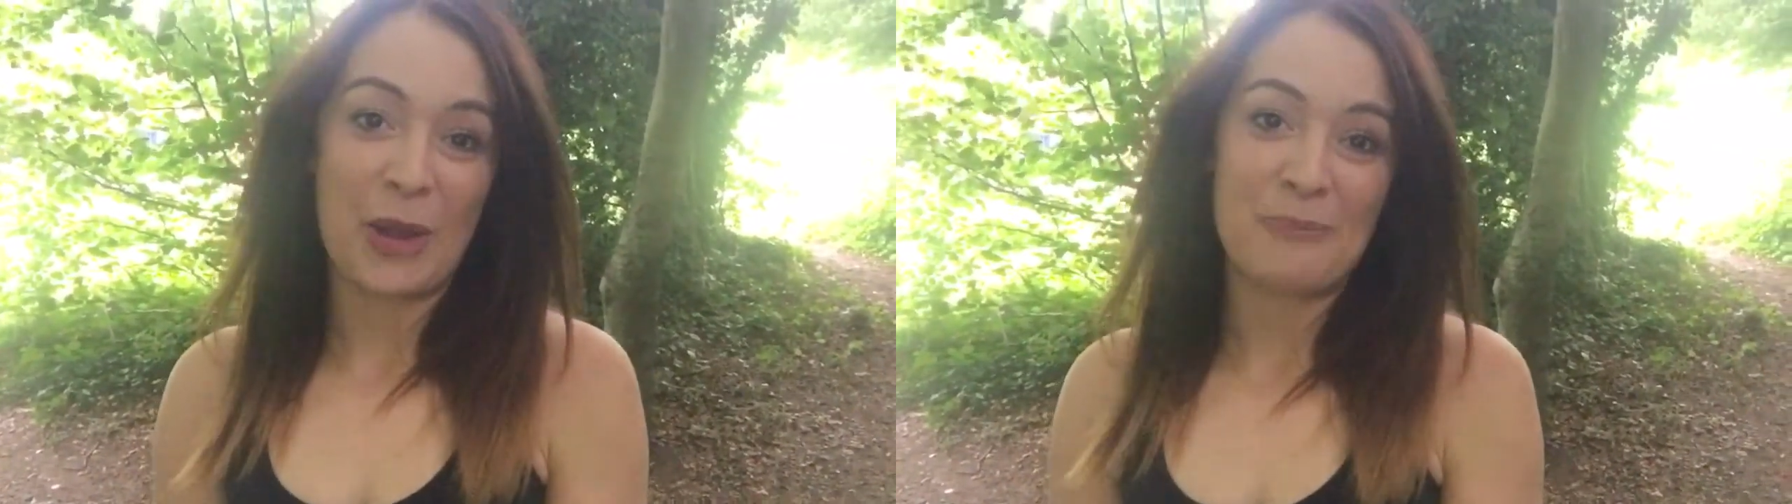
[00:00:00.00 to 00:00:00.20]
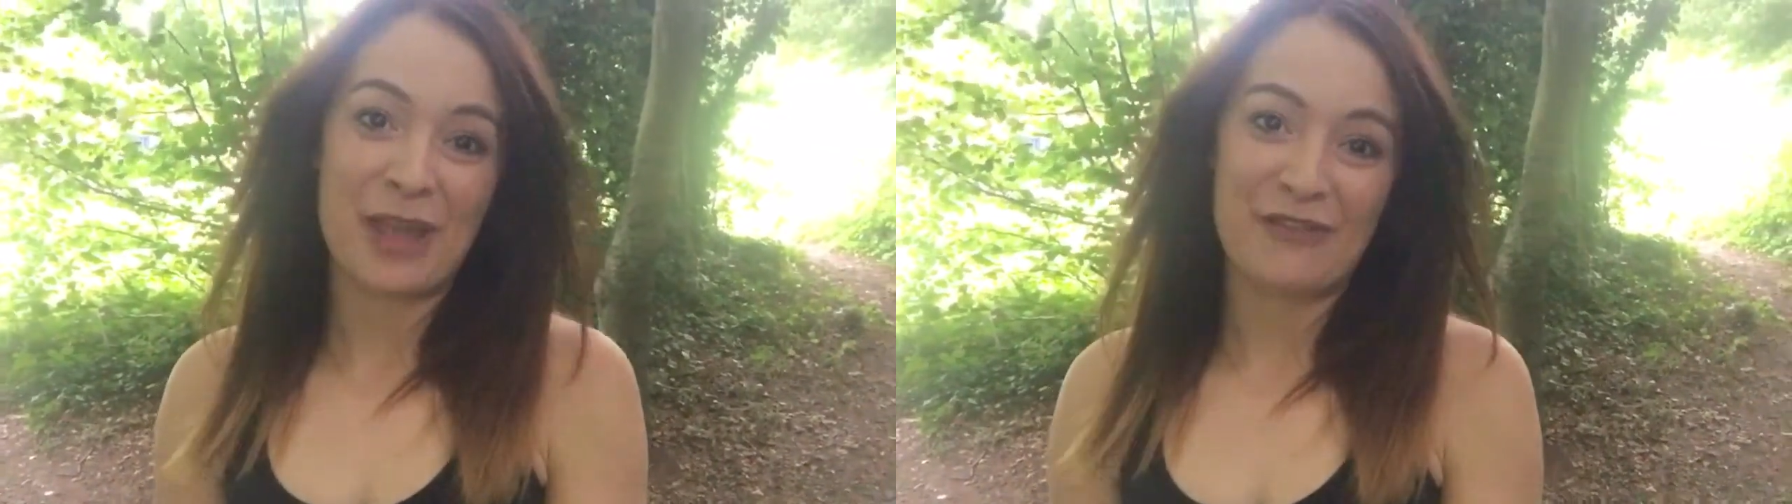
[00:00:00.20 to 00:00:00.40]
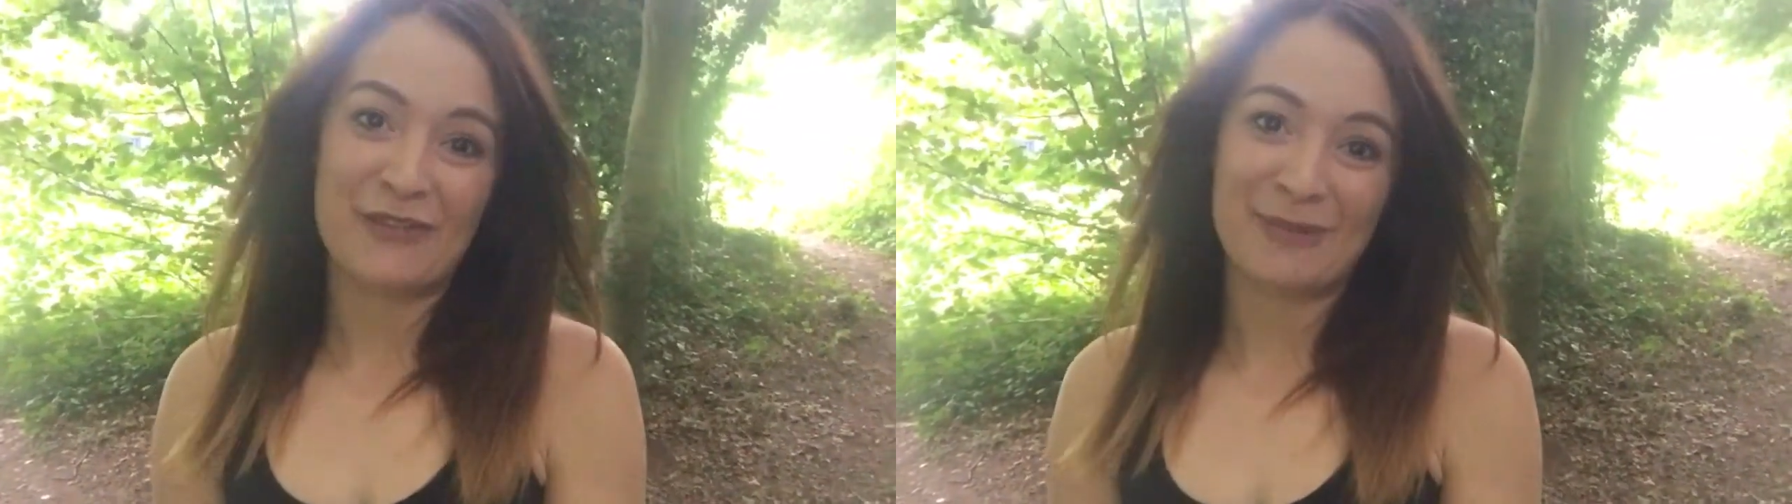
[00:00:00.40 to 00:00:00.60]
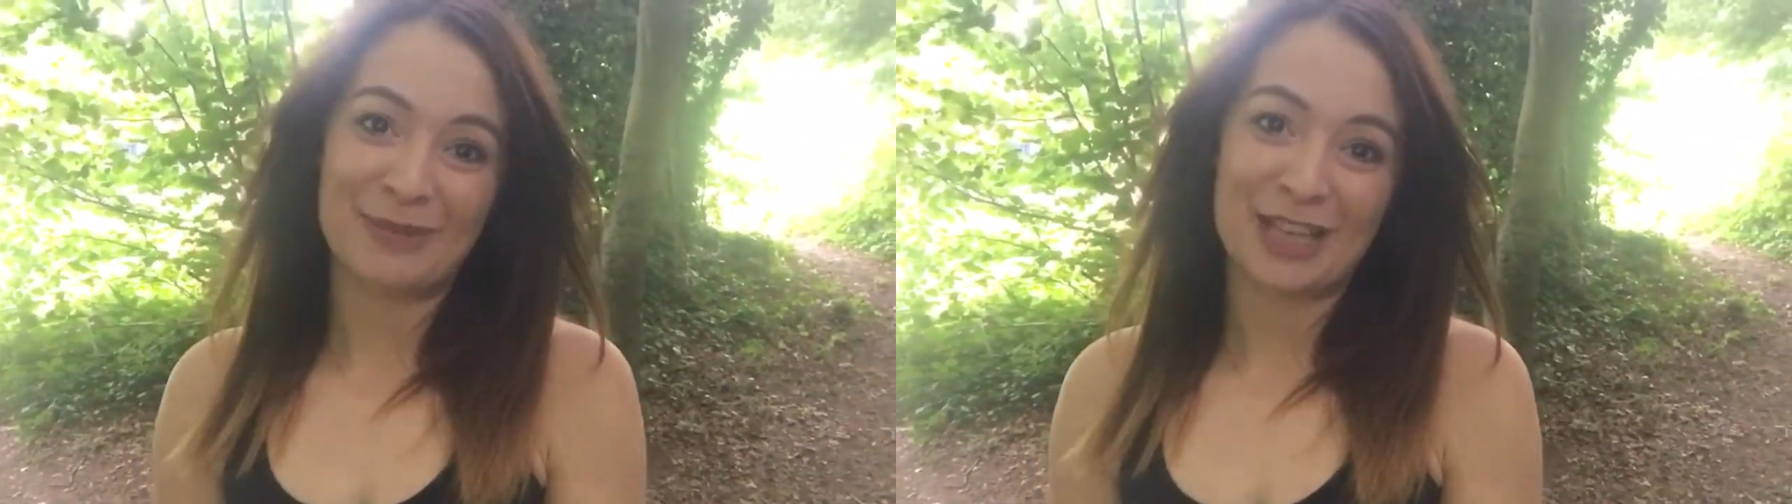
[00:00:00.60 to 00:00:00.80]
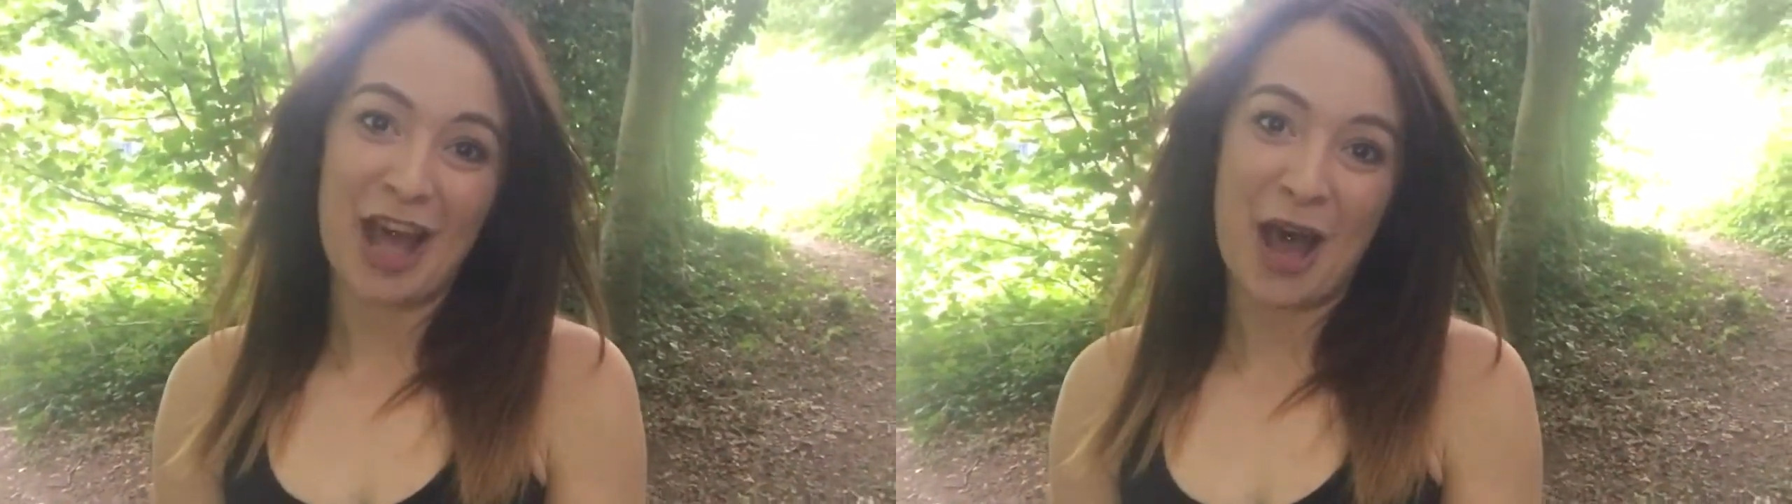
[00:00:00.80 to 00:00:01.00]
a big
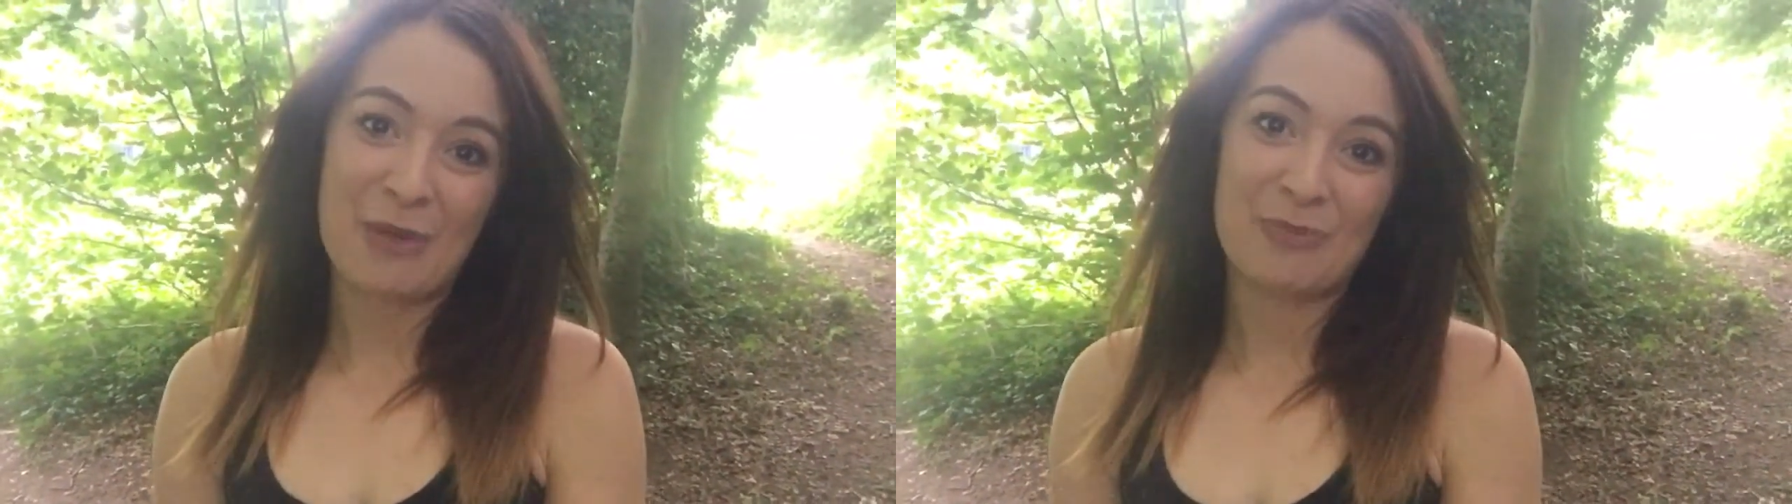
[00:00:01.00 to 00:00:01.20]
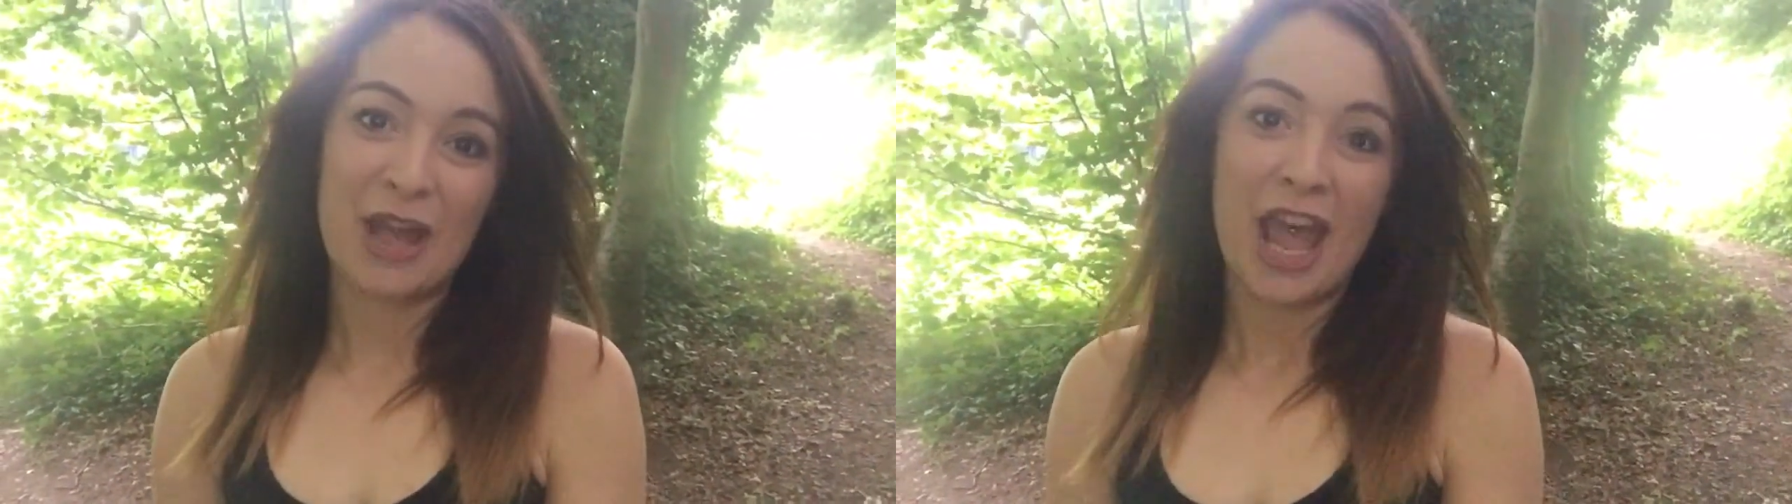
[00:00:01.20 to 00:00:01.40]
thumbs up